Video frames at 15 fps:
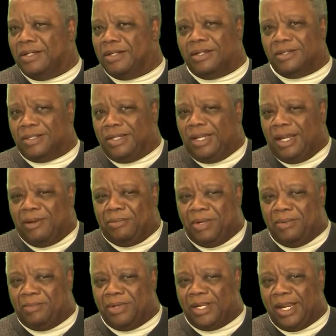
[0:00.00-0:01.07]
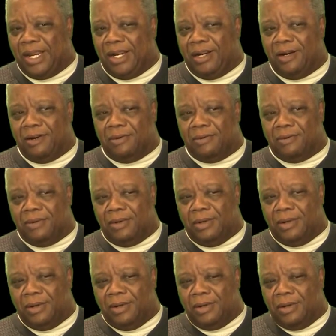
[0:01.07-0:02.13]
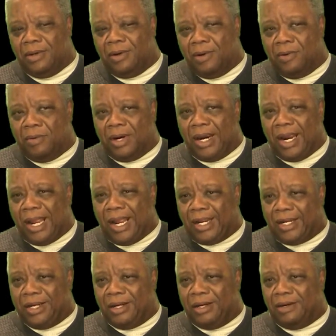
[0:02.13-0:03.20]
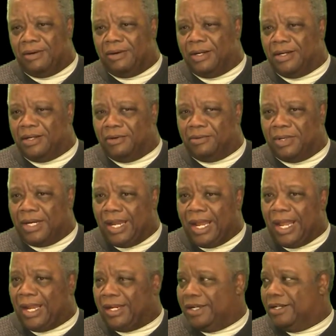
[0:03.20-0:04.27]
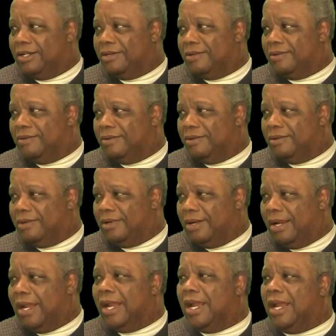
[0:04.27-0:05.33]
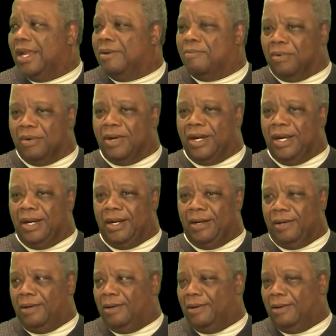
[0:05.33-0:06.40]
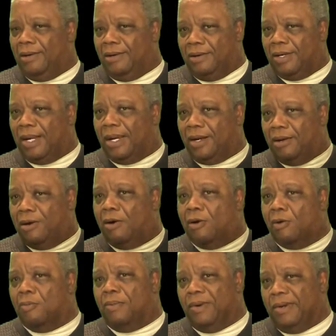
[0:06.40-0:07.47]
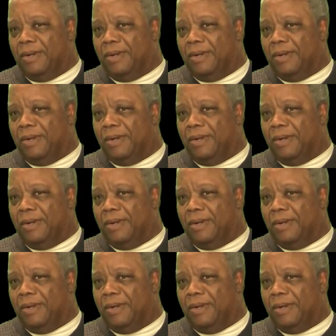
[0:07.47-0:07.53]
Because a lot of people can't go where I can go and do what I can do and bring that hope